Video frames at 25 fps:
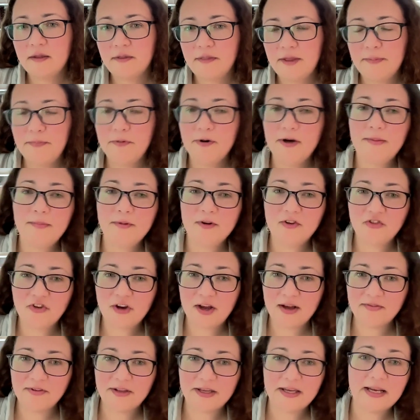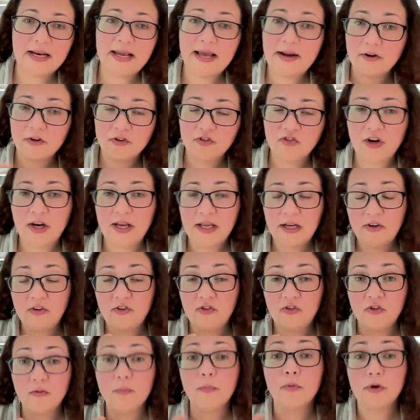they pretty much have like an energetic
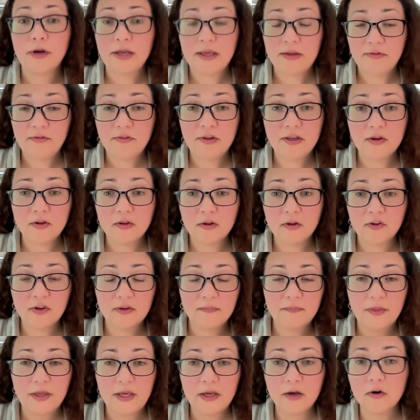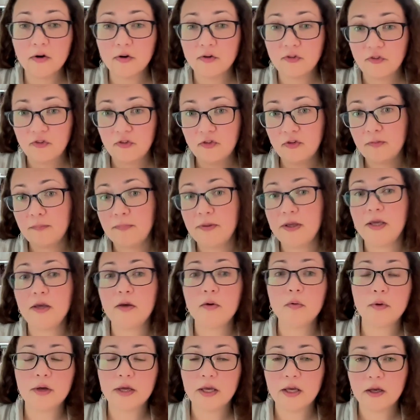debris field and they are
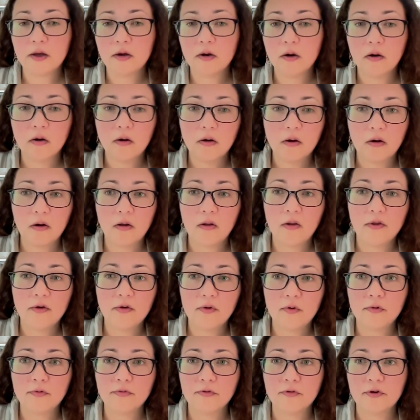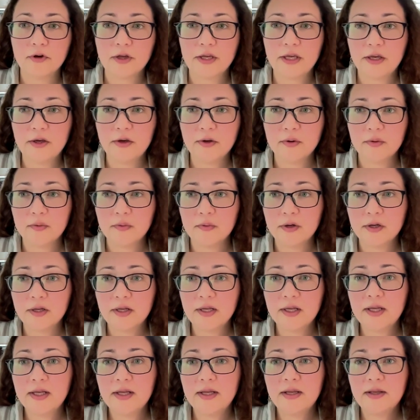spewing all over you.
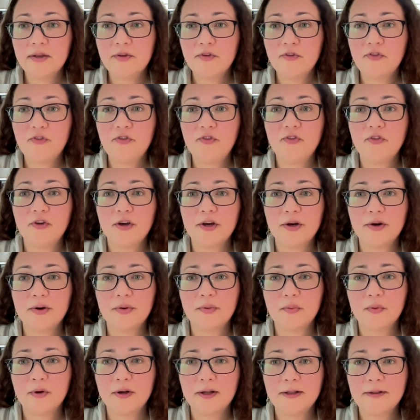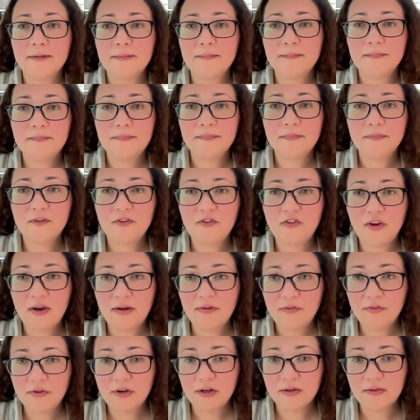So
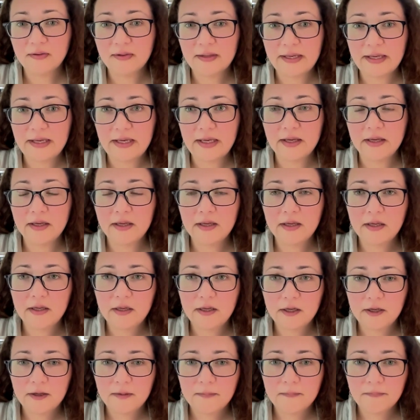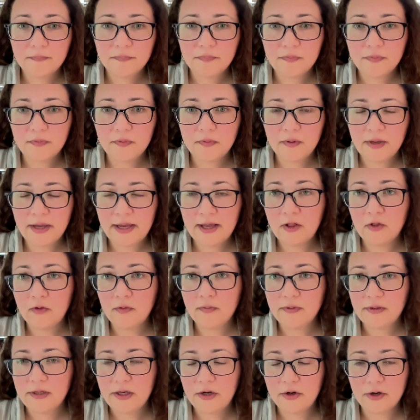definitely
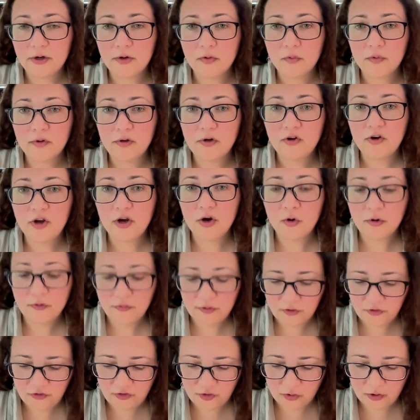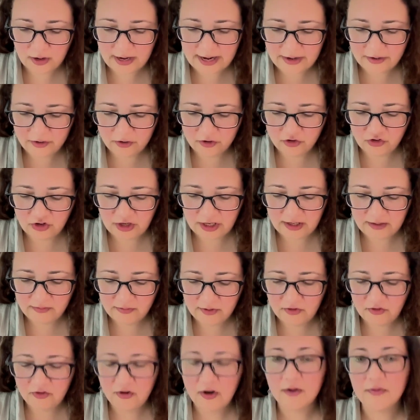help, know if it's your energy.
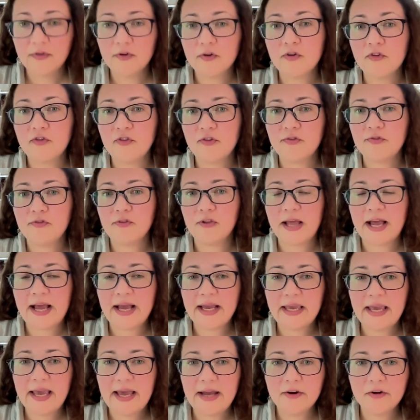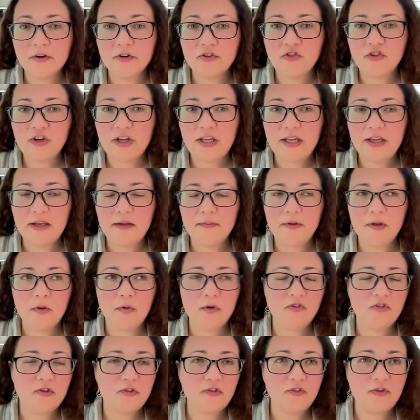If it's others' flack energy, you
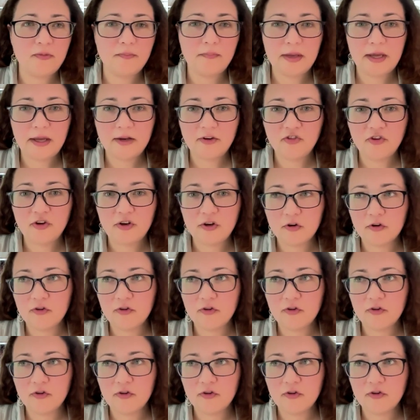can just imagine